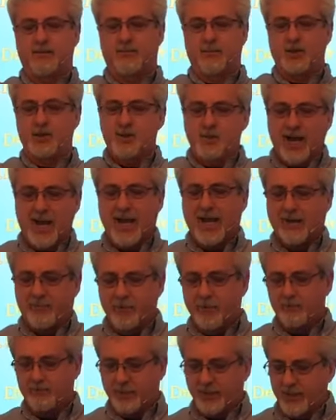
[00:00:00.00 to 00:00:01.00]
You have
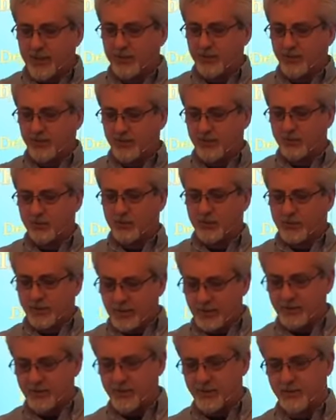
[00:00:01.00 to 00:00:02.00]
the peace
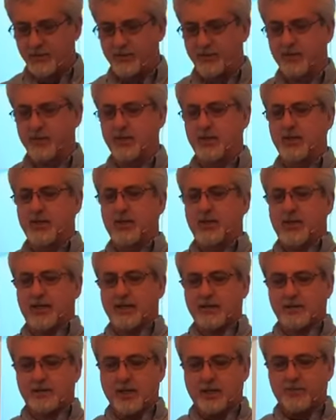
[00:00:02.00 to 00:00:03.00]
within you. It
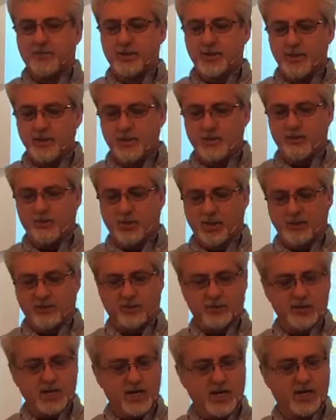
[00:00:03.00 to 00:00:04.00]
is up to you whether
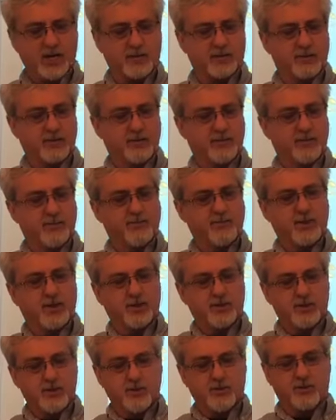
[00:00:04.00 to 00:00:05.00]
or not
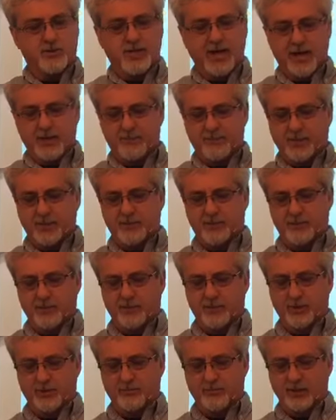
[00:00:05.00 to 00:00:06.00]
you tap into
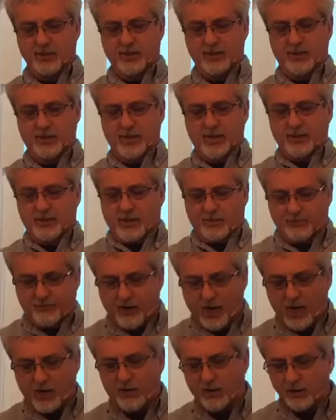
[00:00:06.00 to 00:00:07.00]
it. To
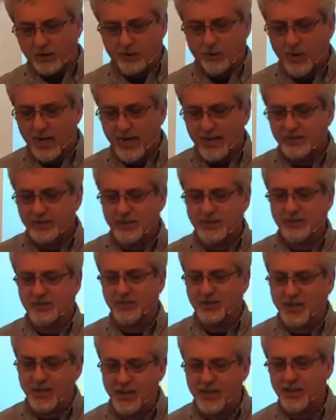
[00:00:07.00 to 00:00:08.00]
follow Christ as
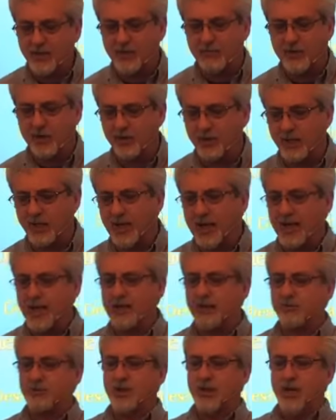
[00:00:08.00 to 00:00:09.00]
King of our
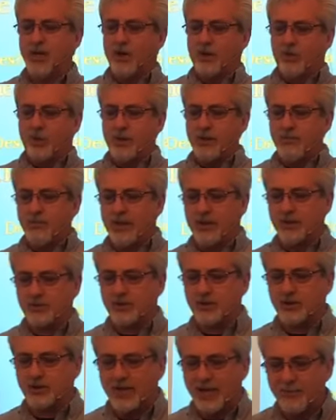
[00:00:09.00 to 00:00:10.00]
lives, we
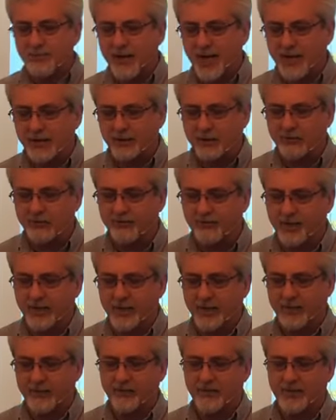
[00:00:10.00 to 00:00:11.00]
must step out on
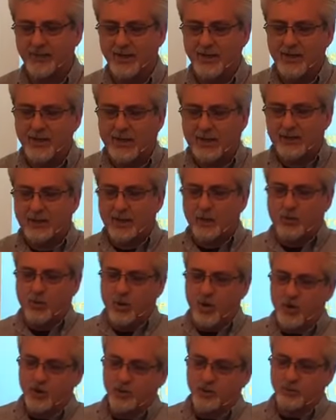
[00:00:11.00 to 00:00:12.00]
faith. In other
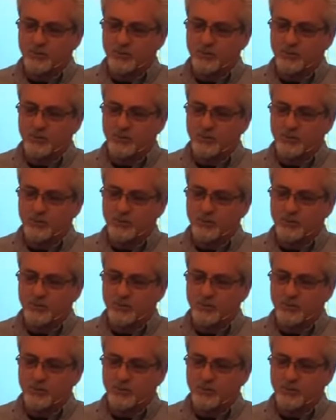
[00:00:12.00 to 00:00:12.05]
words,